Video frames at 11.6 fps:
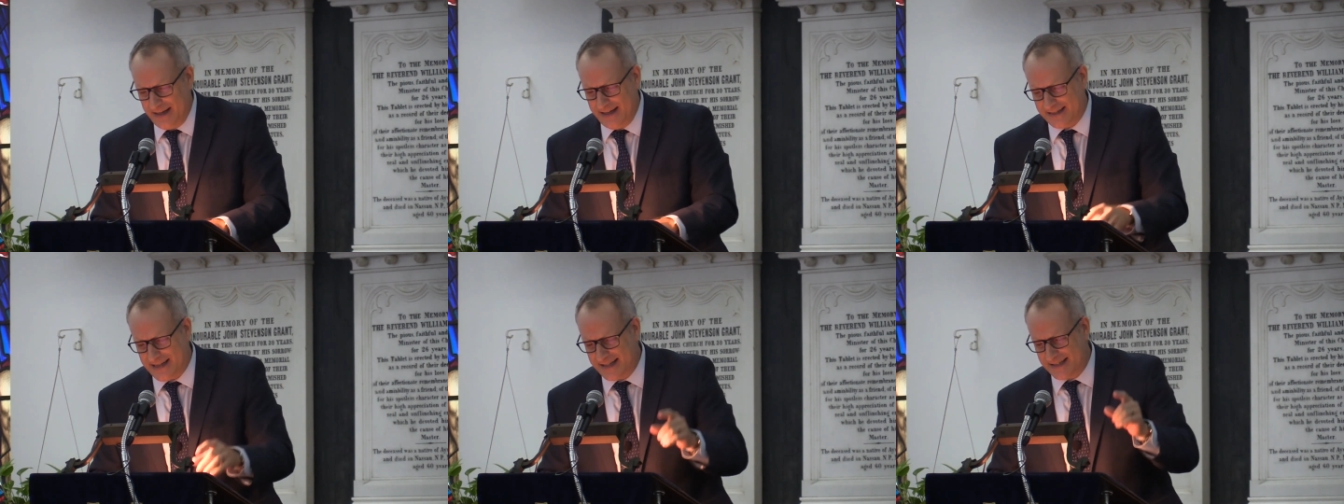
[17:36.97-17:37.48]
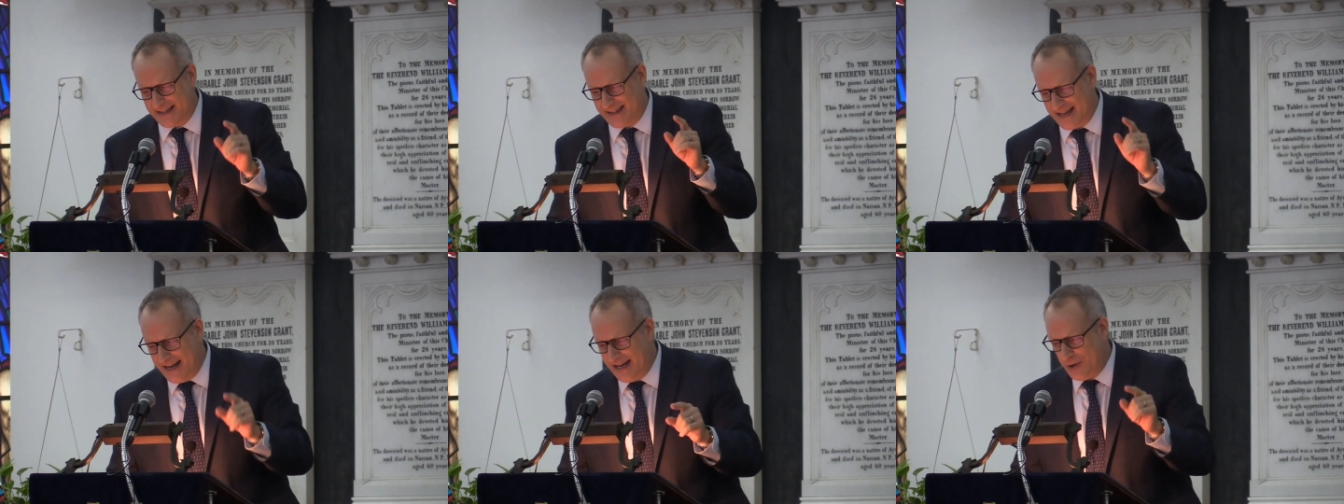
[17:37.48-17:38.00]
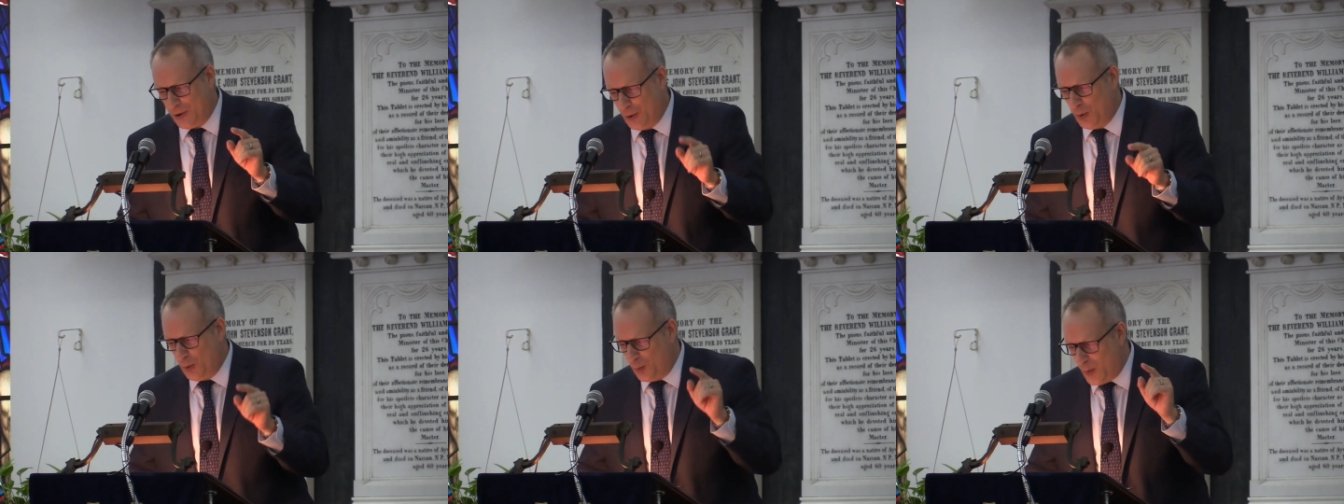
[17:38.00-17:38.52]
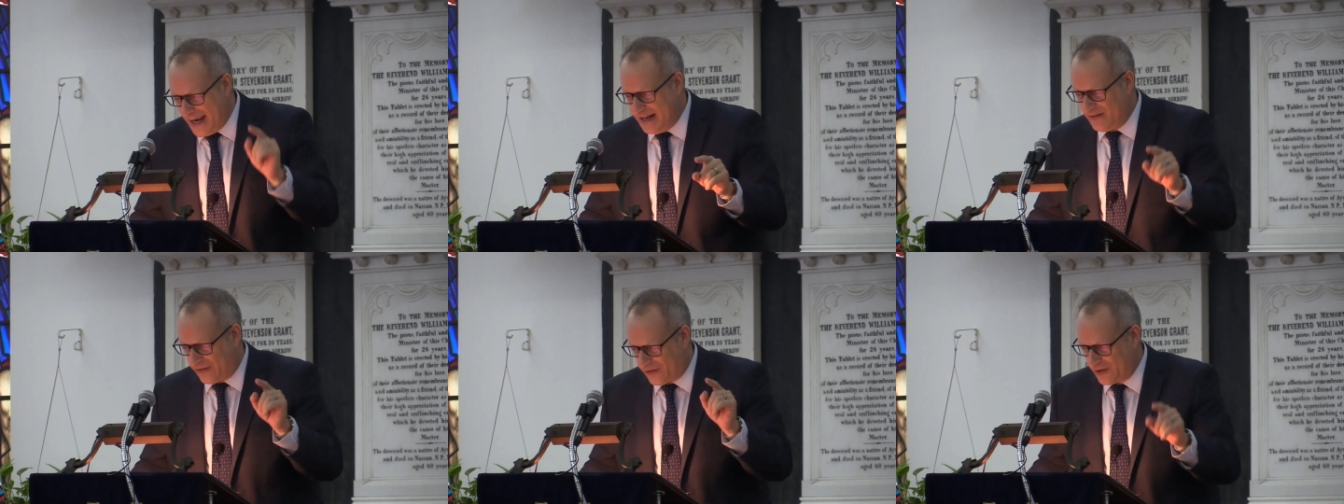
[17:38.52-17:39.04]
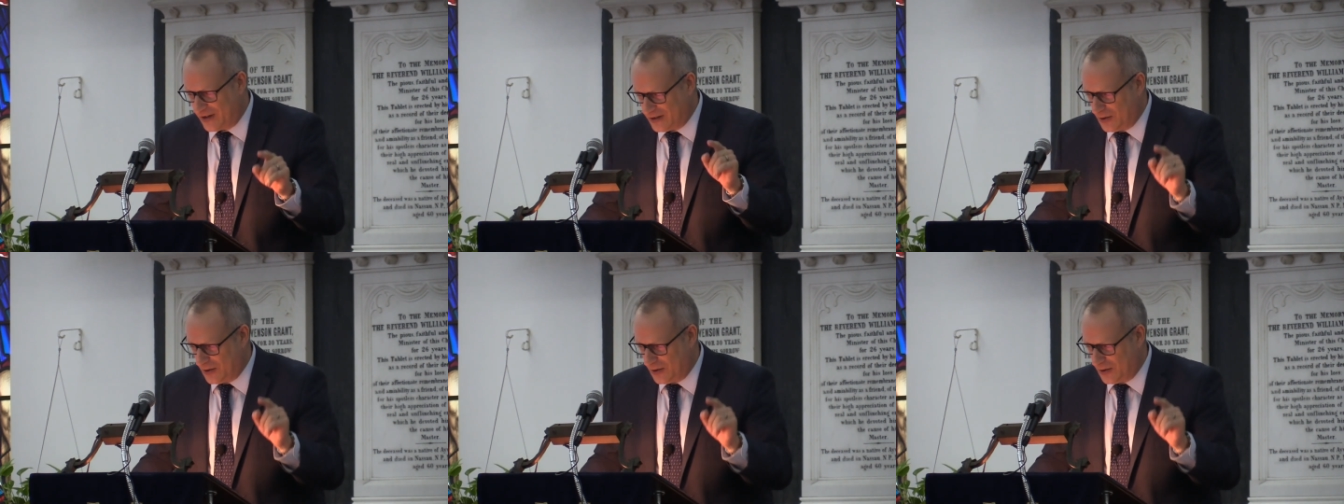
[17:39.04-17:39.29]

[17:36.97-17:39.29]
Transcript: He says, they who wait for the